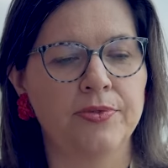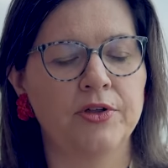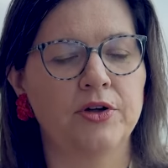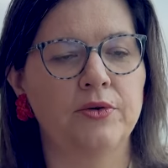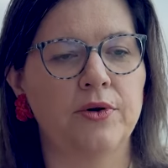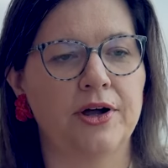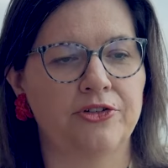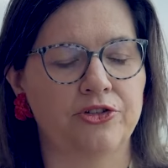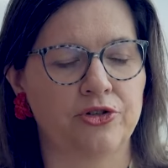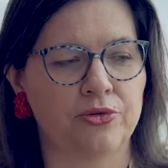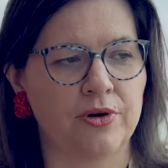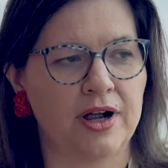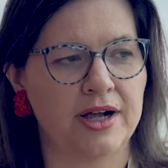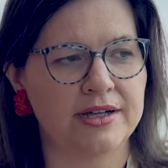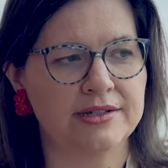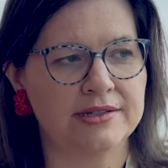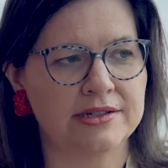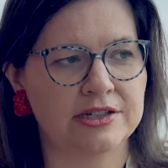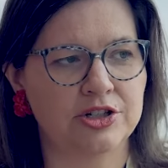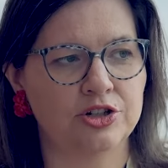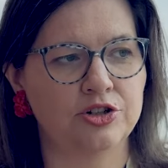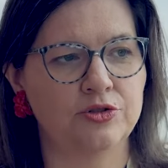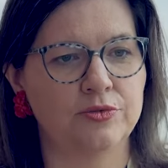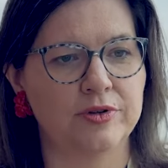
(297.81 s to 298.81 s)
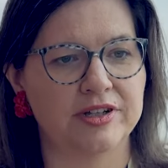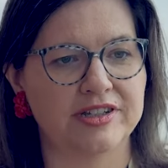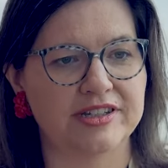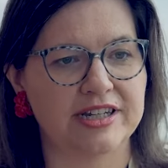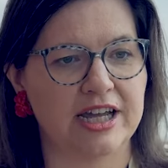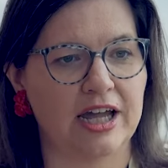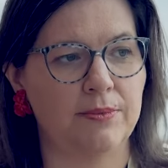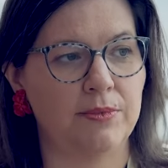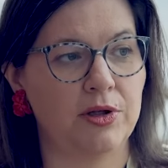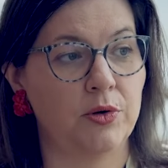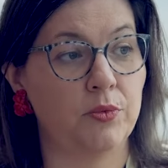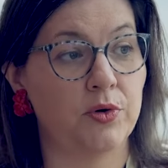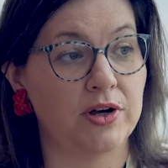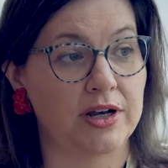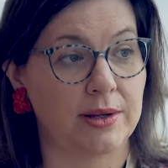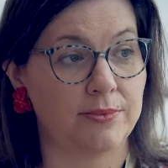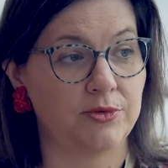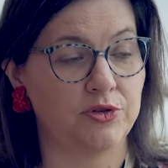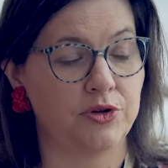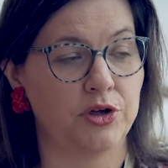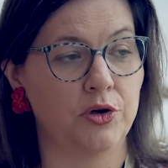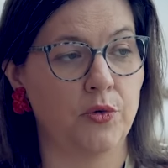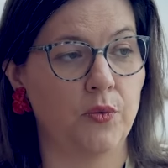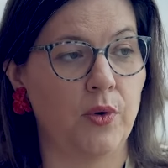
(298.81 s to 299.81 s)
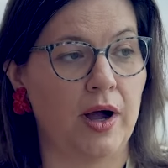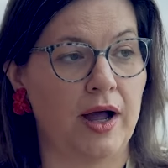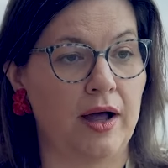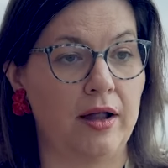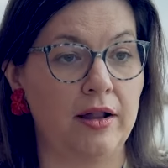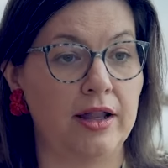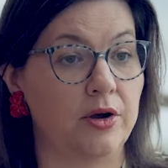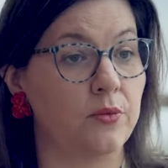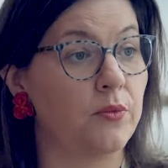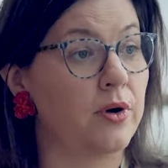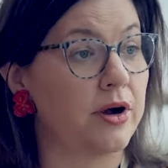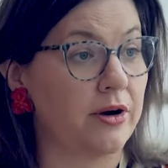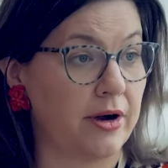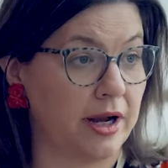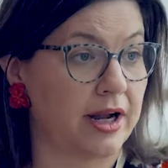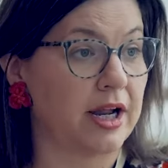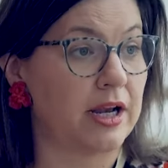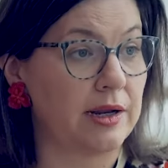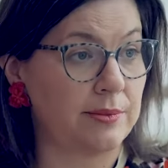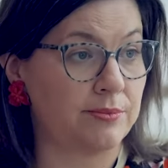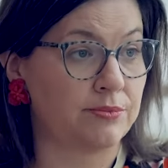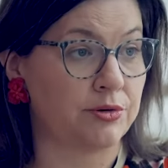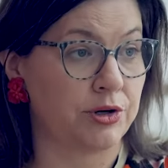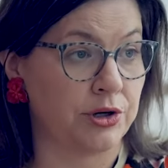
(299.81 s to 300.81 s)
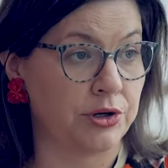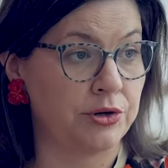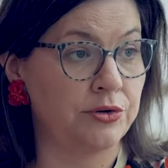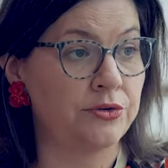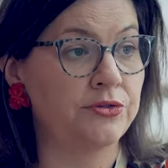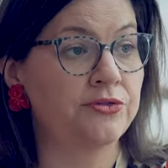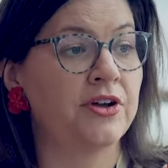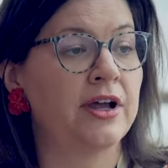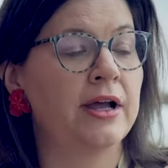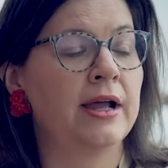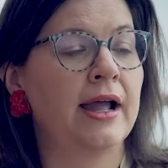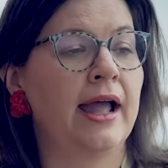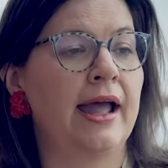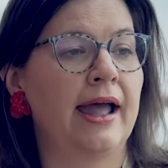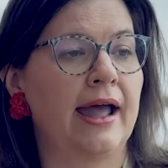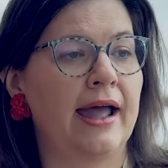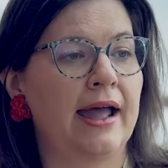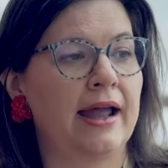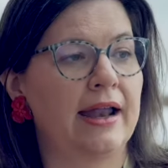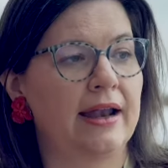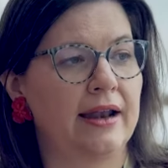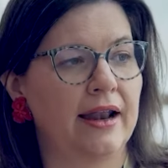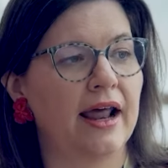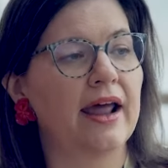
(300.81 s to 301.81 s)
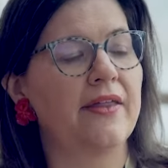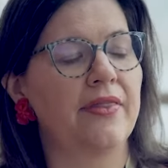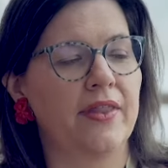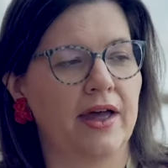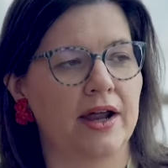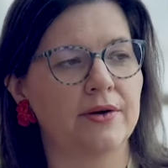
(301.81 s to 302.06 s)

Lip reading: who I trust, who will tell me what I'm doing well and where I can improve. And